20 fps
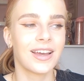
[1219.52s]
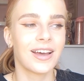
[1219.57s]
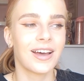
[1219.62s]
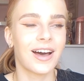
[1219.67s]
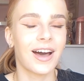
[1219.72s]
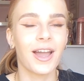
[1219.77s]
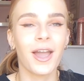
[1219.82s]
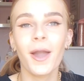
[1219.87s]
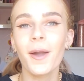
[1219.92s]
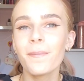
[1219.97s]

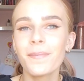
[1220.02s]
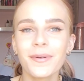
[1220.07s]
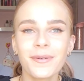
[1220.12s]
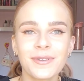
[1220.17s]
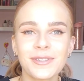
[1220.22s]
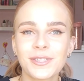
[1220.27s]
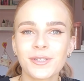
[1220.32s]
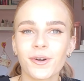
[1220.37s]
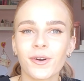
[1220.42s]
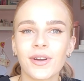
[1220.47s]
I hope you
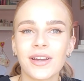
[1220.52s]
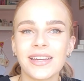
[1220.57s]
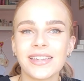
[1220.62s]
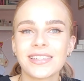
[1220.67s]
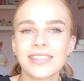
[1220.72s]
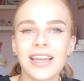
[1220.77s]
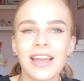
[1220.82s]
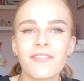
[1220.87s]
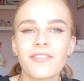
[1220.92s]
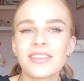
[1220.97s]
enjoyed.
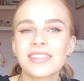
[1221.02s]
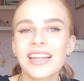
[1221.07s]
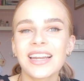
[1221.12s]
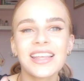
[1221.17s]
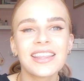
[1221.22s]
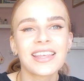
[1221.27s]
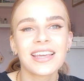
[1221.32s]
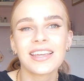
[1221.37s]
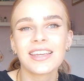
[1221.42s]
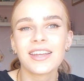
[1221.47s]
If there's
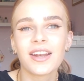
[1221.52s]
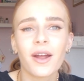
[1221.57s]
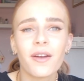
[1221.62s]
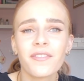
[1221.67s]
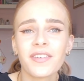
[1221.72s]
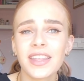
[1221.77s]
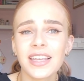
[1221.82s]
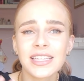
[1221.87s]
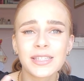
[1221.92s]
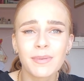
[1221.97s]
anything, you know, if
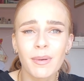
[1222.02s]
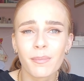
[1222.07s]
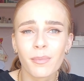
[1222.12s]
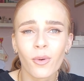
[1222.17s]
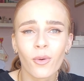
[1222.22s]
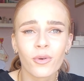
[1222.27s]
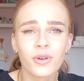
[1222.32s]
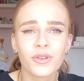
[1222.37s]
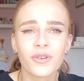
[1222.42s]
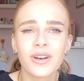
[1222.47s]
you think it's a bit
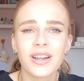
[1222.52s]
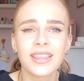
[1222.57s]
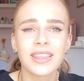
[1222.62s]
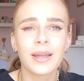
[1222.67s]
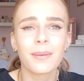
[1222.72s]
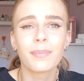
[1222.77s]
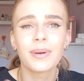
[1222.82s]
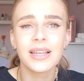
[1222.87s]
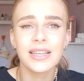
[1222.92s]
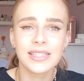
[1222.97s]
boring or
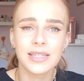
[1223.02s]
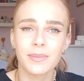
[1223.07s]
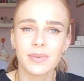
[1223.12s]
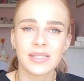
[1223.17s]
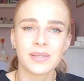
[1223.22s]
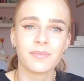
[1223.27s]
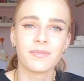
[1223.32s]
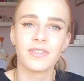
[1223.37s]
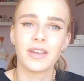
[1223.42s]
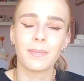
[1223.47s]
anything, please give me
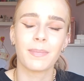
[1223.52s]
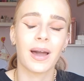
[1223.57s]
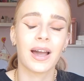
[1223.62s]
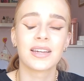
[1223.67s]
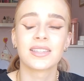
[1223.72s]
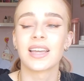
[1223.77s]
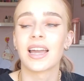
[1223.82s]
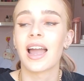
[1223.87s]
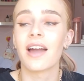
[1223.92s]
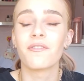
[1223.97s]
some feedback
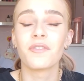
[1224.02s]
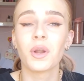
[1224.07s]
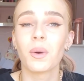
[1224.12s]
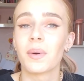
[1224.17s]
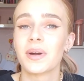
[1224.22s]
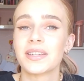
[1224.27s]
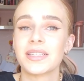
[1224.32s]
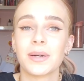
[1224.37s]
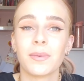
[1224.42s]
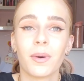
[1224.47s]
because I have no
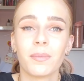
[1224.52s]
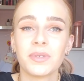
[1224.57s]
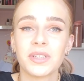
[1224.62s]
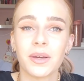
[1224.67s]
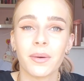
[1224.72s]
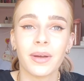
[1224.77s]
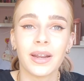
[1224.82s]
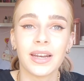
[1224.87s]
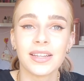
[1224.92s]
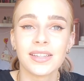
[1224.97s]
idea what I'm
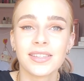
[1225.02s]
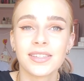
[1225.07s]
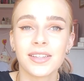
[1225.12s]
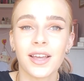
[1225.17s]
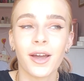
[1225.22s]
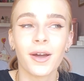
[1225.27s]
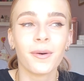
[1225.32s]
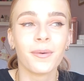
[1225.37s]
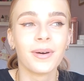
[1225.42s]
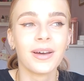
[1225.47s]
doing.
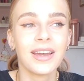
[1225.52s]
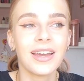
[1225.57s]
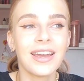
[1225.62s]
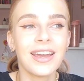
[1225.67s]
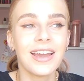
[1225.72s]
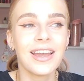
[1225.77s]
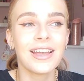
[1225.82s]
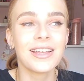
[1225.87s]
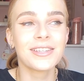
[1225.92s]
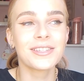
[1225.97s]
So
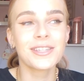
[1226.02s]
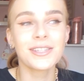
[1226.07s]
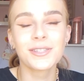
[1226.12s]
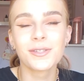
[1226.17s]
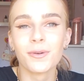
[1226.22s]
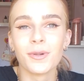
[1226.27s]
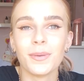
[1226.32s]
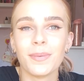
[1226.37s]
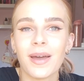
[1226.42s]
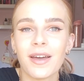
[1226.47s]
it's just
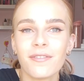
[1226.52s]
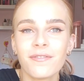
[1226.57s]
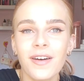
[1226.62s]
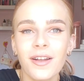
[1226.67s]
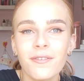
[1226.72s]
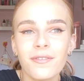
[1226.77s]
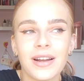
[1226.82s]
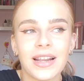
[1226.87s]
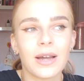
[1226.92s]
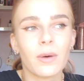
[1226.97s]
all a bit of
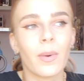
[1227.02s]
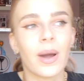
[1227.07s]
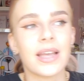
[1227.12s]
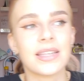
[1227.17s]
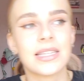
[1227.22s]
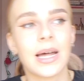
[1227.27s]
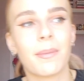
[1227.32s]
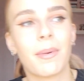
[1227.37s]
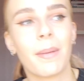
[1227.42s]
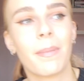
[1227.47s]
fun really. Oh wait,
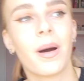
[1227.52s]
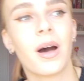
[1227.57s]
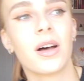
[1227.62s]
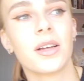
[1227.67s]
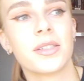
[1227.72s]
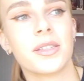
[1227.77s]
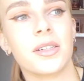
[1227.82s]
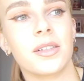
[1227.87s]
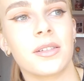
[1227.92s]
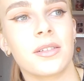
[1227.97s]
is that my
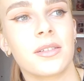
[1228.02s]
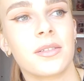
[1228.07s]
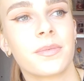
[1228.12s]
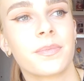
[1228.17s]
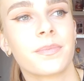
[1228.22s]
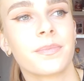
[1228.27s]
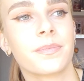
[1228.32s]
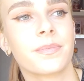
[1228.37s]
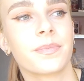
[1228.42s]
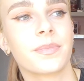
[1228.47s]
parcel?
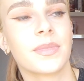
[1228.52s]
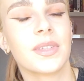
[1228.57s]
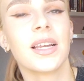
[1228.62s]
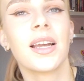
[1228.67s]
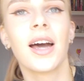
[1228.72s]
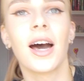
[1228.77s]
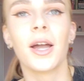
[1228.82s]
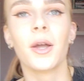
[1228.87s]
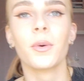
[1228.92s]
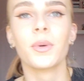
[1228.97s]

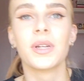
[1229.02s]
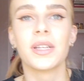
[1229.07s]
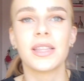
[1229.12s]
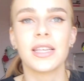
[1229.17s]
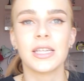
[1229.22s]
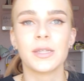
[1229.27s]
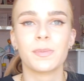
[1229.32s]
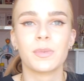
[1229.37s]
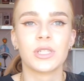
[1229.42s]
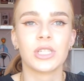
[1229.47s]
I ordered
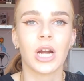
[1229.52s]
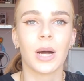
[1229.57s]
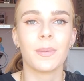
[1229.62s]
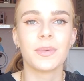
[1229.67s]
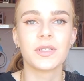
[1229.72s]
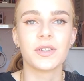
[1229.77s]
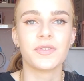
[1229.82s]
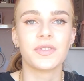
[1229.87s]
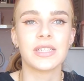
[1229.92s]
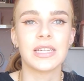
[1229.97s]
these
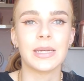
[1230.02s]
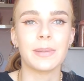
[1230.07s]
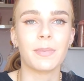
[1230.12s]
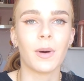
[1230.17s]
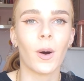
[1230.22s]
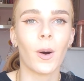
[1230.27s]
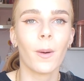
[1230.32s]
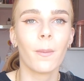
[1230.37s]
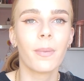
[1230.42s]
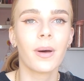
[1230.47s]
pyjamas off
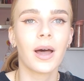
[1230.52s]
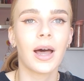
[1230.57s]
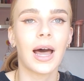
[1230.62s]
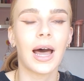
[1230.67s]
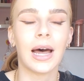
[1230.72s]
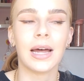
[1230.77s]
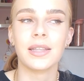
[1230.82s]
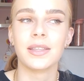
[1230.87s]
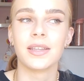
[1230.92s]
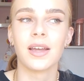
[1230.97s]
Depop
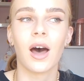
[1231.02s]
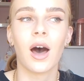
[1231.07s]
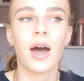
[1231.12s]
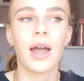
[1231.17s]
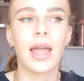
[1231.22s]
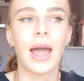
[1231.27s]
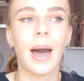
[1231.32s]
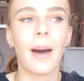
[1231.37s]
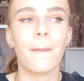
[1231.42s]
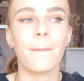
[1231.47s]
and
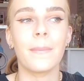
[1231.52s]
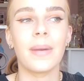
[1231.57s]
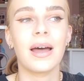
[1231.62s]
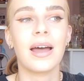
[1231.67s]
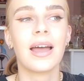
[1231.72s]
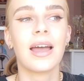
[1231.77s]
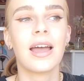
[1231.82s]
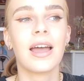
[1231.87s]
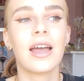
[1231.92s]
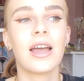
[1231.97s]
I am
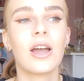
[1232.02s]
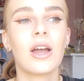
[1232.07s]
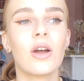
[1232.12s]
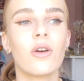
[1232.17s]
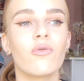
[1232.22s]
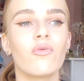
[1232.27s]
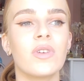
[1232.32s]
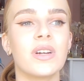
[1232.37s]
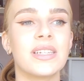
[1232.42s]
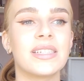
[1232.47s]

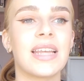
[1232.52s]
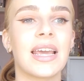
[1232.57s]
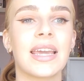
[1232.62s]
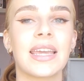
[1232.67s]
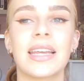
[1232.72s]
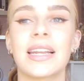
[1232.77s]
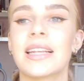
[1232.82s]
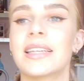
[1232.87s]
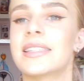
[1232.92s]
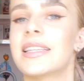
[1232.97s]

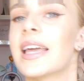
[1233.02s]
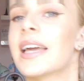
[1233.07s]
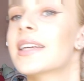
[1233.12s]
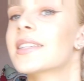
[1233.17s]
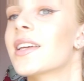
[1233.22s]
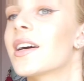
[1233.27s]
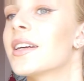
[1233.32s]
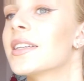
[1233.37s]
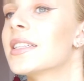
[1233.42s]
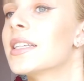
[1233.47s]
ridiculously
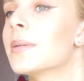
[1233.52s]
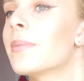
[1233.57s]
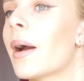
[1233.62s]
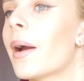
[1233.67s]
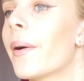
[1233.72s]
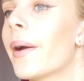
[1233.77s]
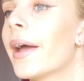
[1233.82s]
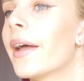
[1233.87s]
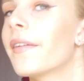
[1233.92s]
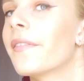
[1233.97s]
excited
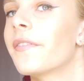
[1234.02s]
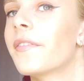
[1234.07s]
about it.